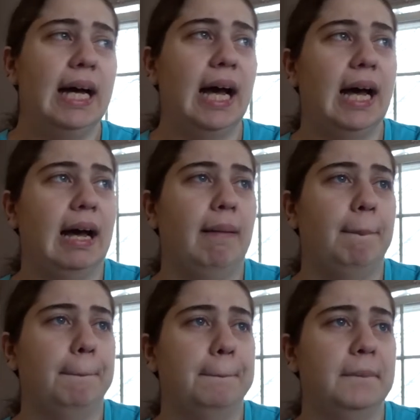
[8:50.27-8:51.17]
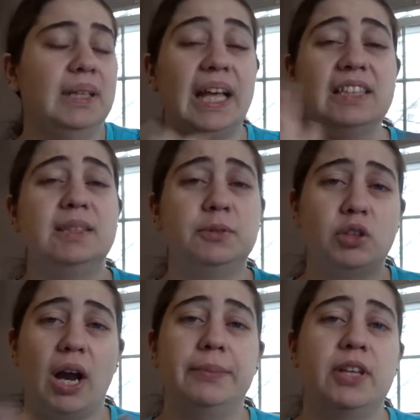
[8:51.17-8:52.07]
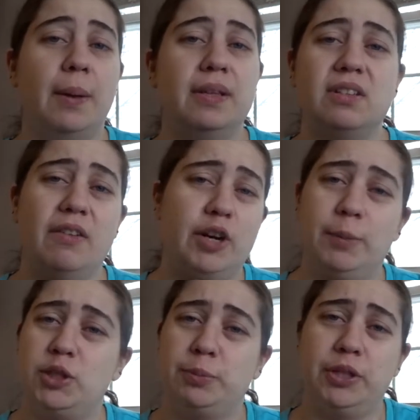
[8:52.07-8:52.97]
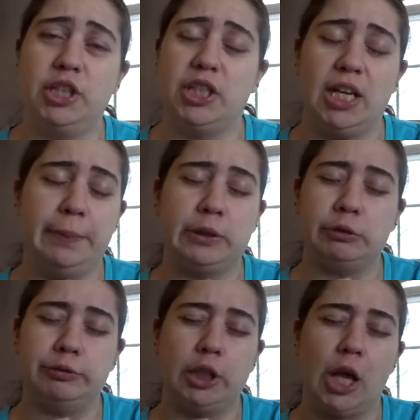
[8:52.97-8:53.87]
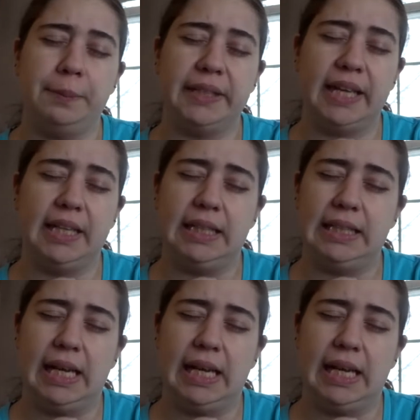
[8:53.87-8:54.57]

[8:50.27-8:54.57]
Likes, subscribes, comments are all very much appreciated, but don't feel obligated.